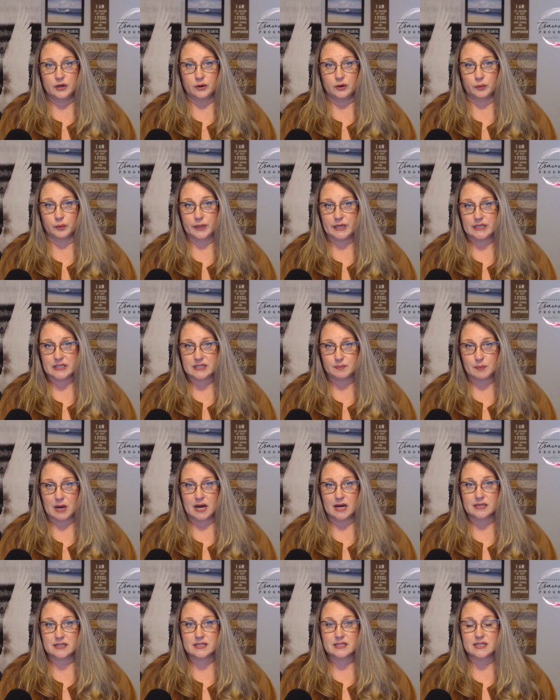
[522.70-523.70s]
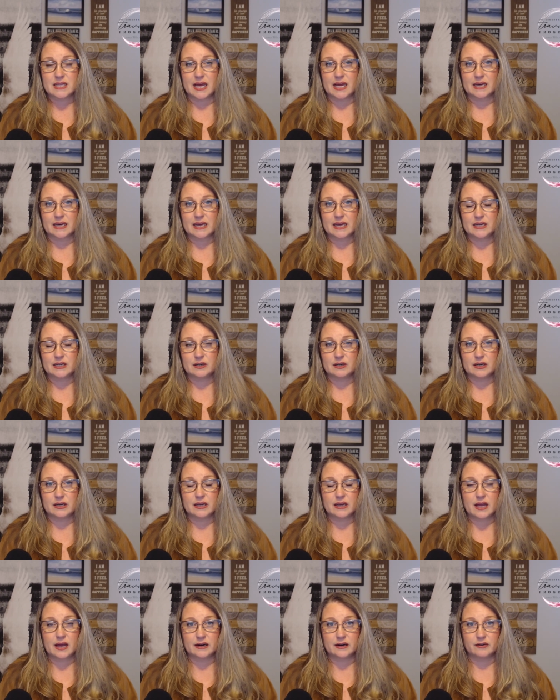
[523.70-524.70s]
response that can
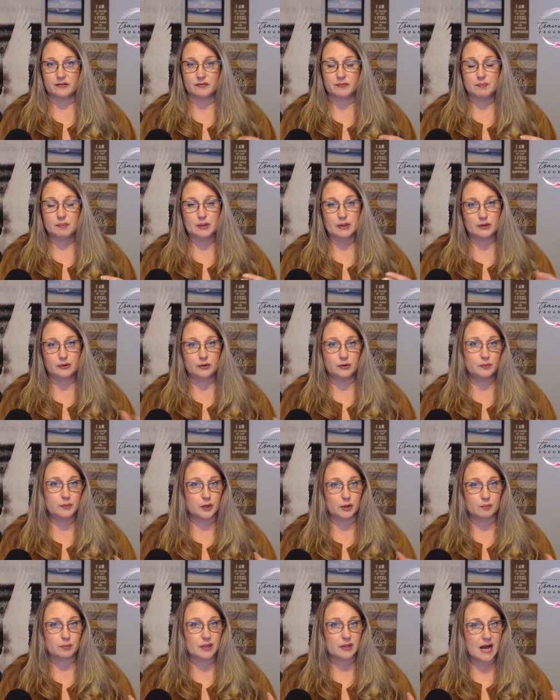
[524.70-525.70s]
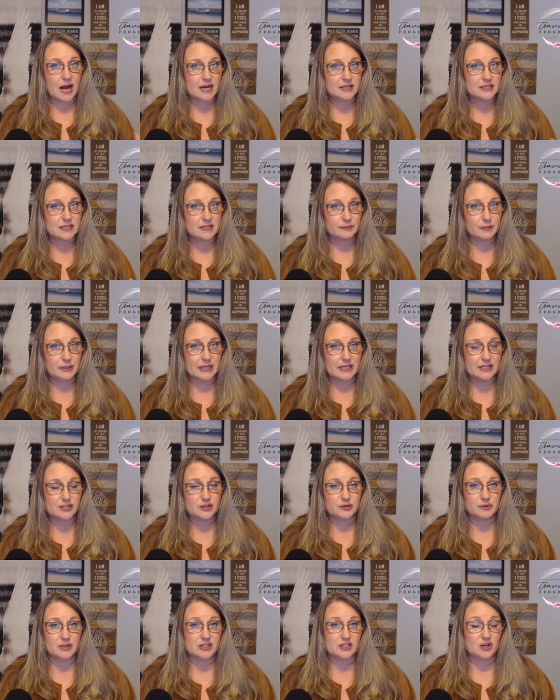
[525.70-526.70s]
kind of bloom or blossom
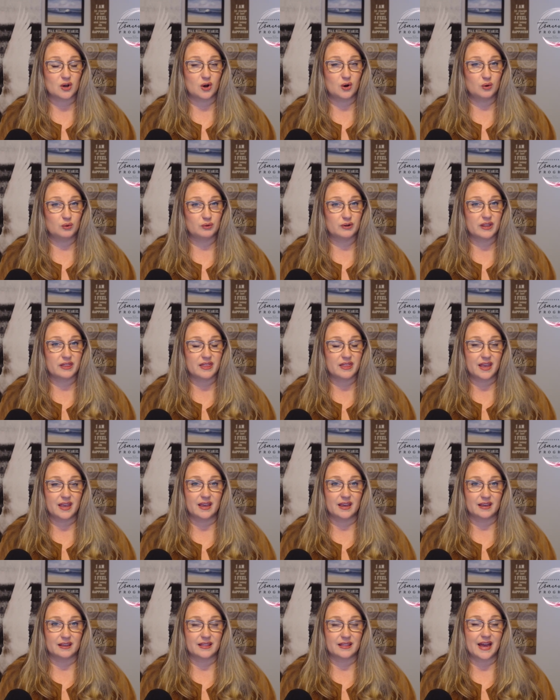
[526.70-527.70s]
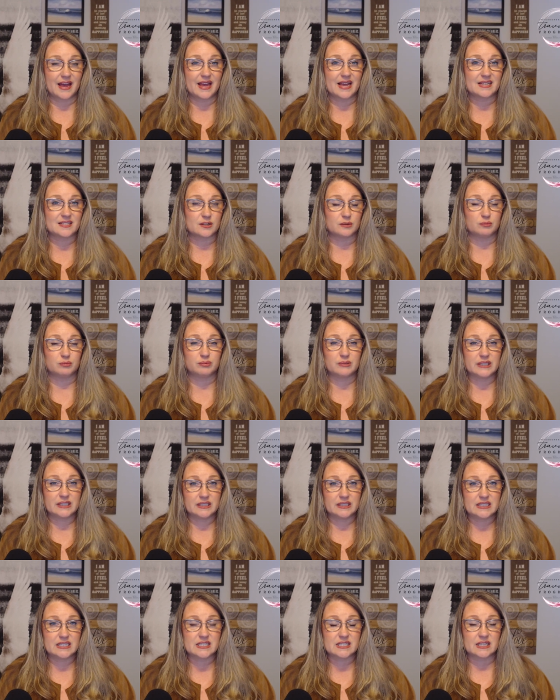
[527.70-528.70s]
into its own thing that has a
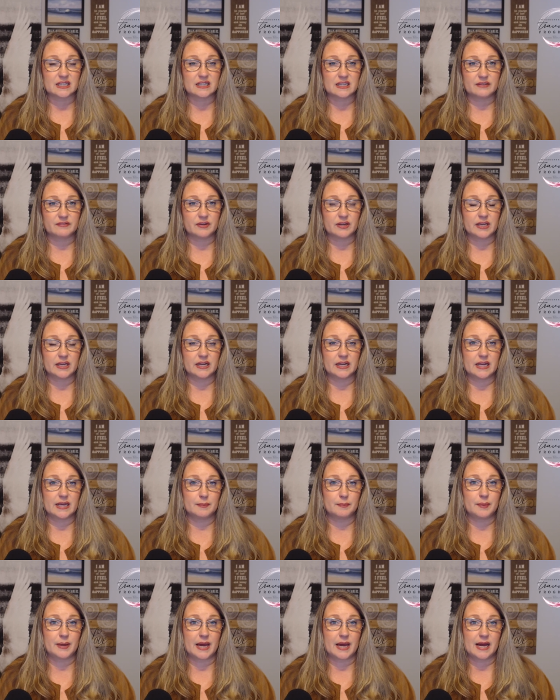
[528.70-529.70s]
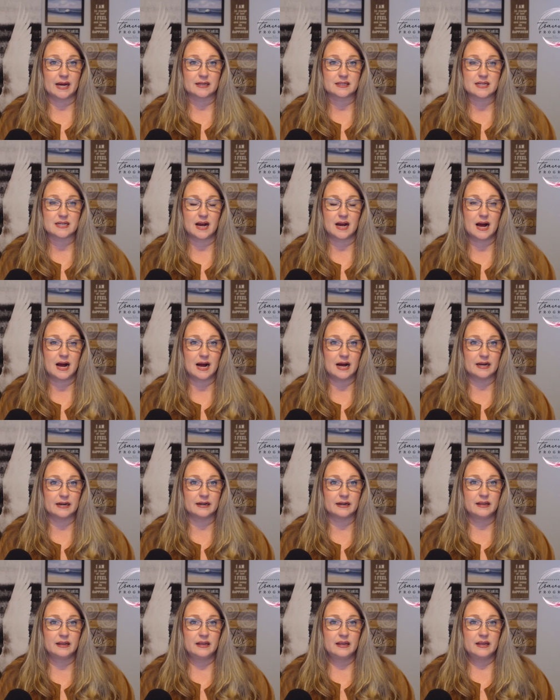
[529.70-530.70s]
really significant impact
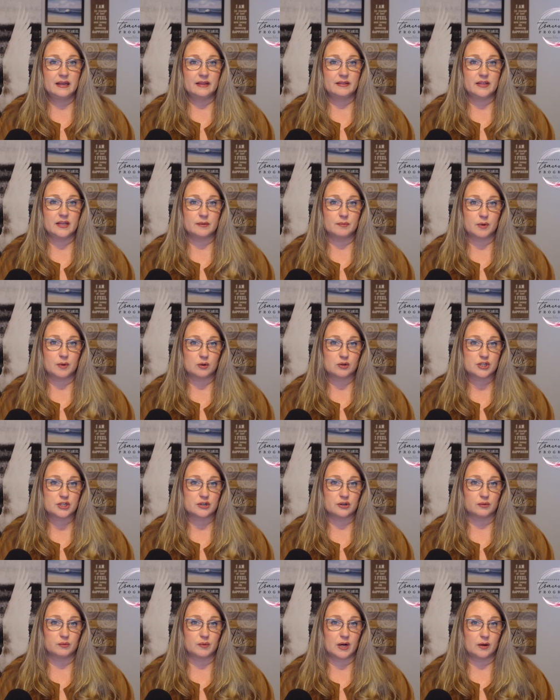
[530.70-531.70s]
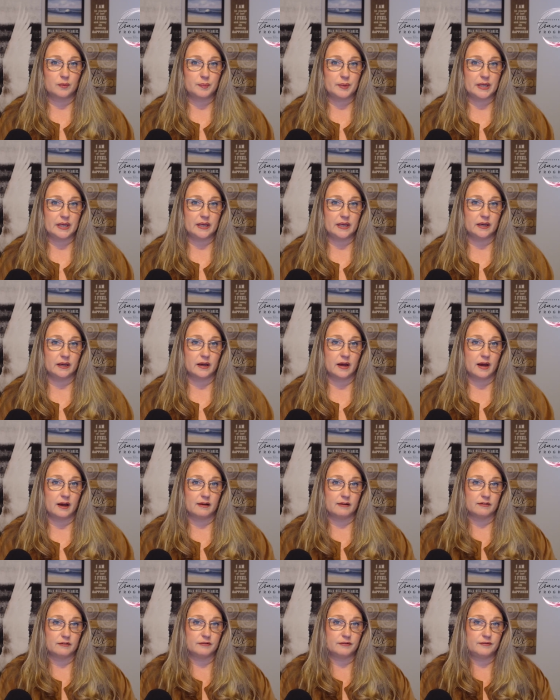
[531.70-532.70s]
on the emotional well-being
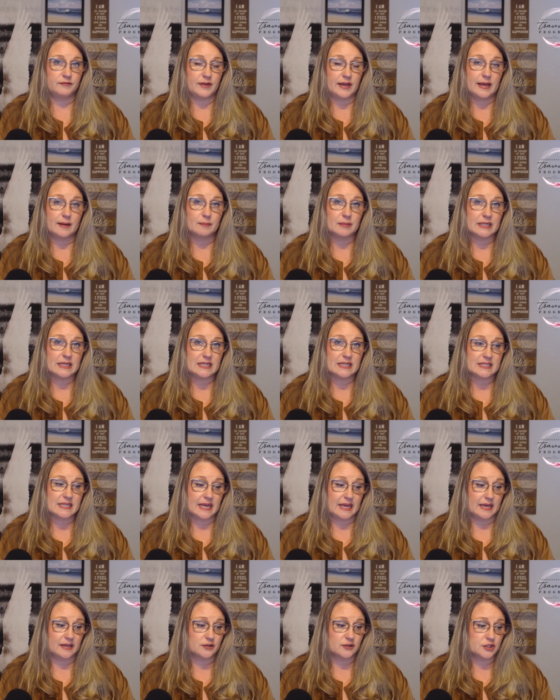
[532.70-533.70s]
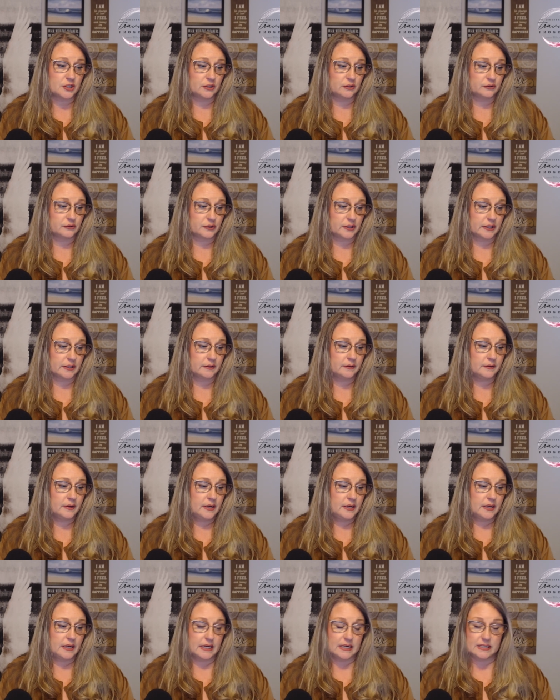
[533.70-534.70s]
of families and children
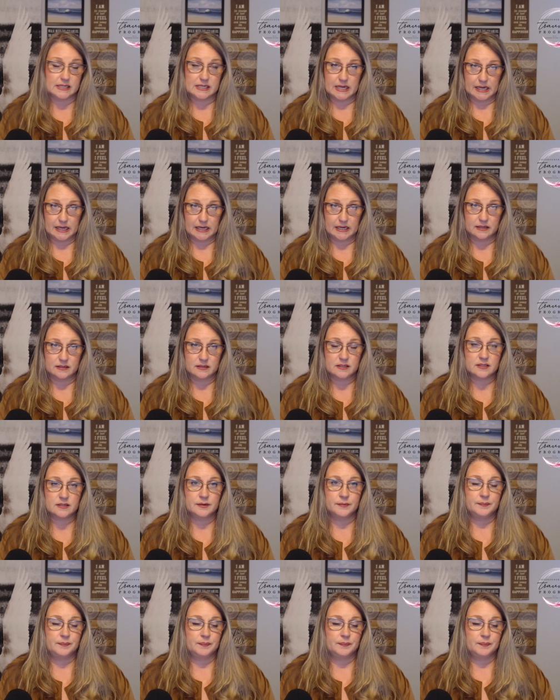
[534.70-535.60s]
and teens.